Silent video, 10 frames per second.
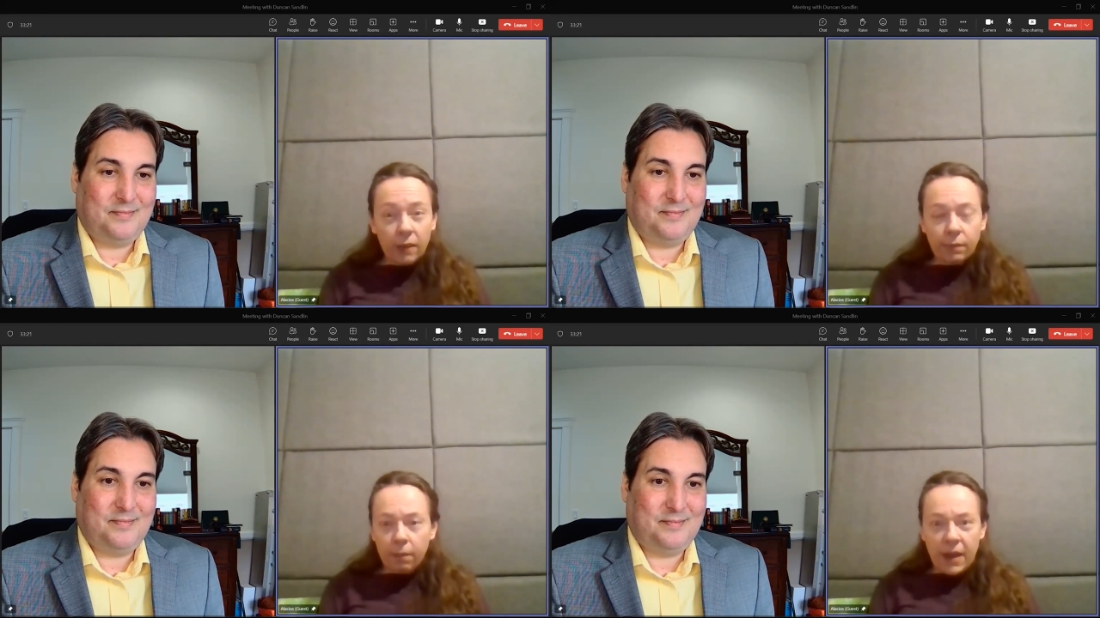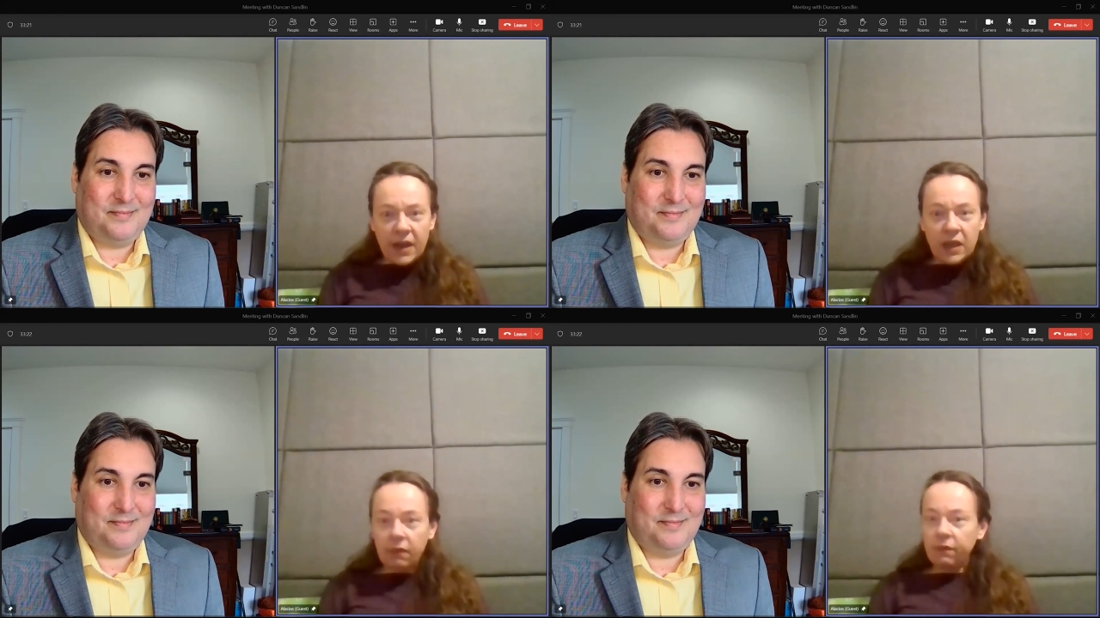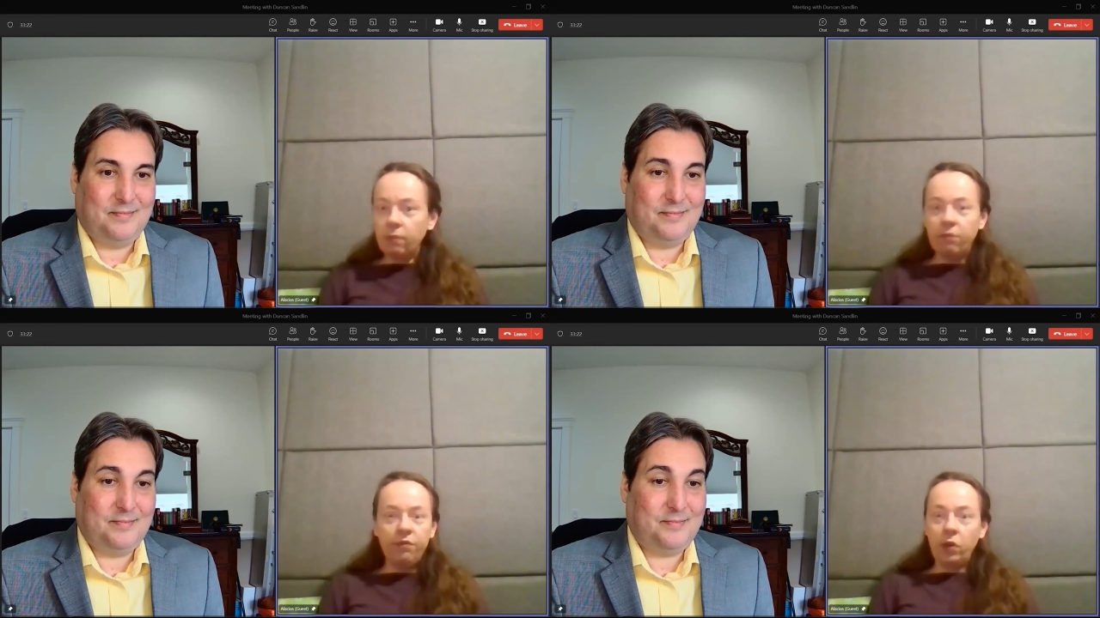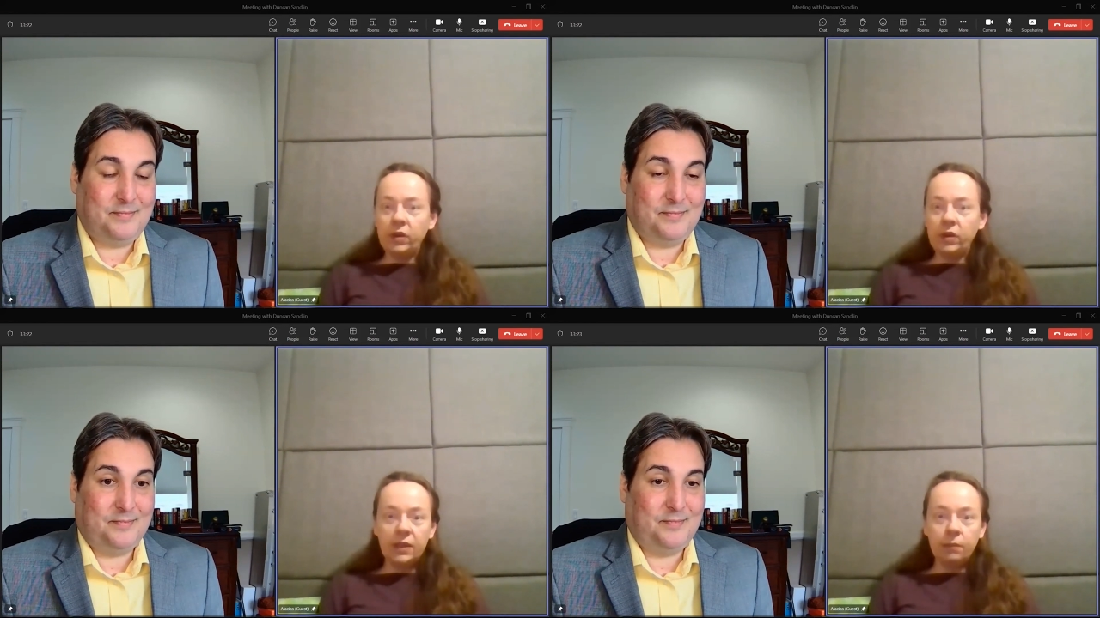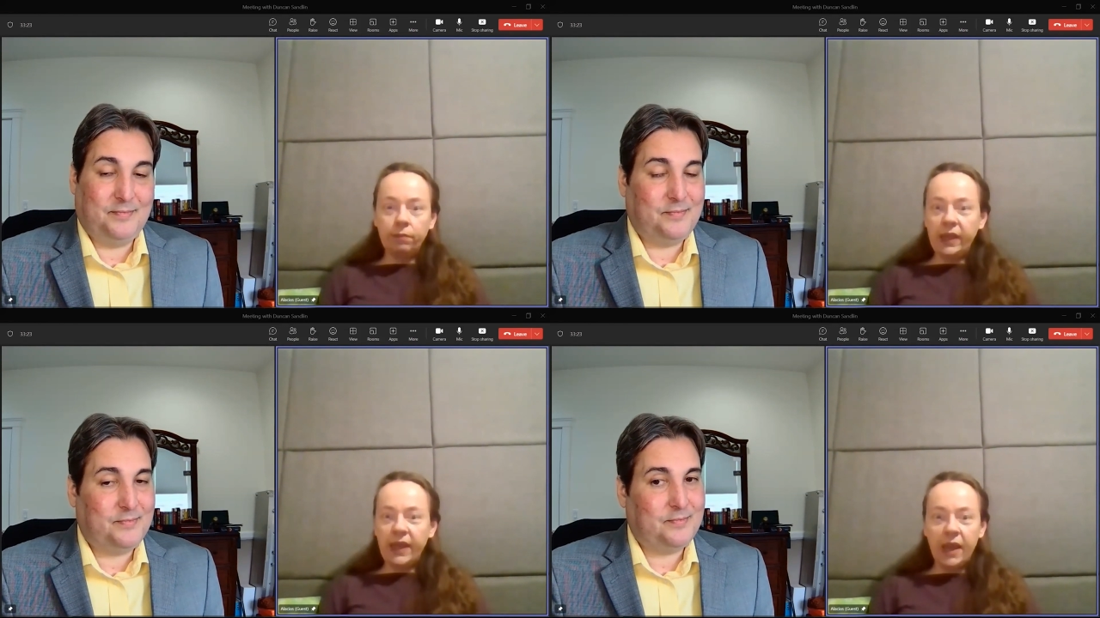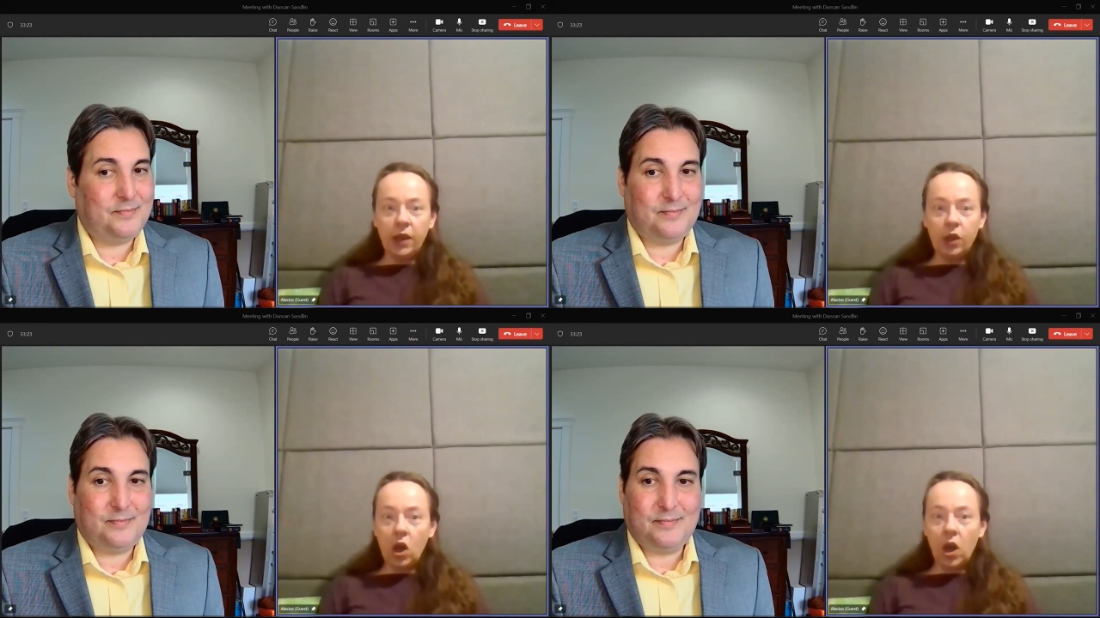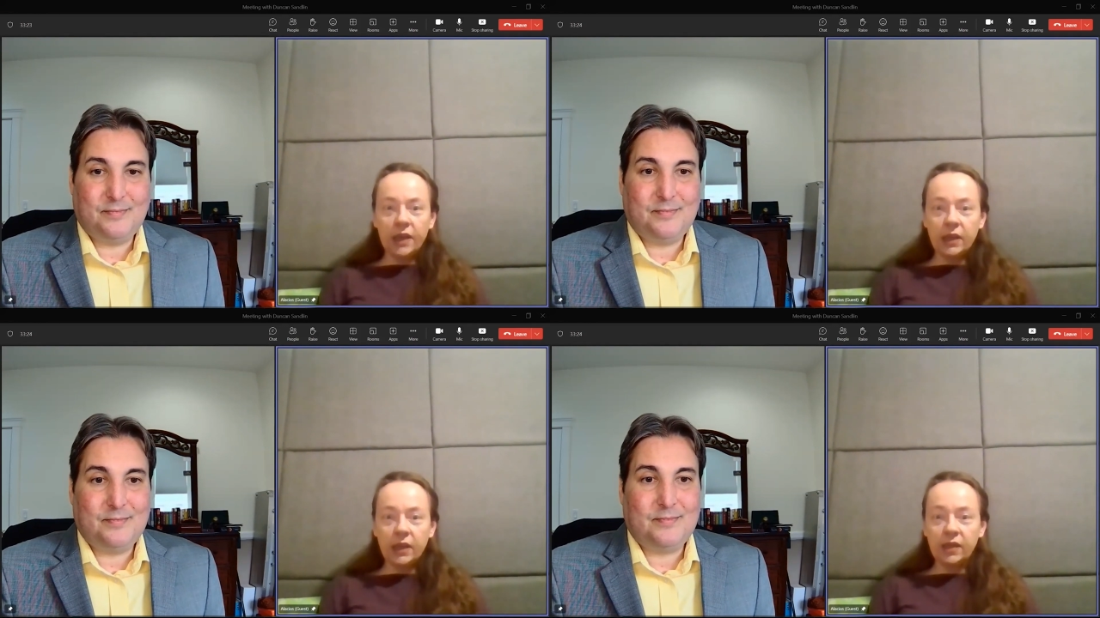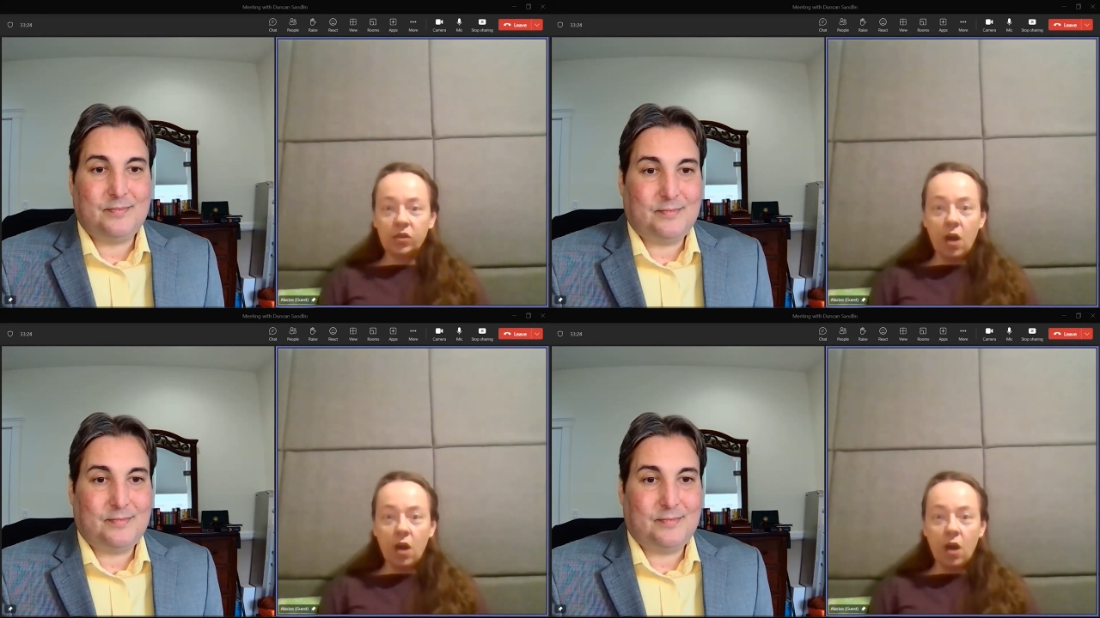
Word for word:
Speaker 1: can, but many of them very simply cannot, and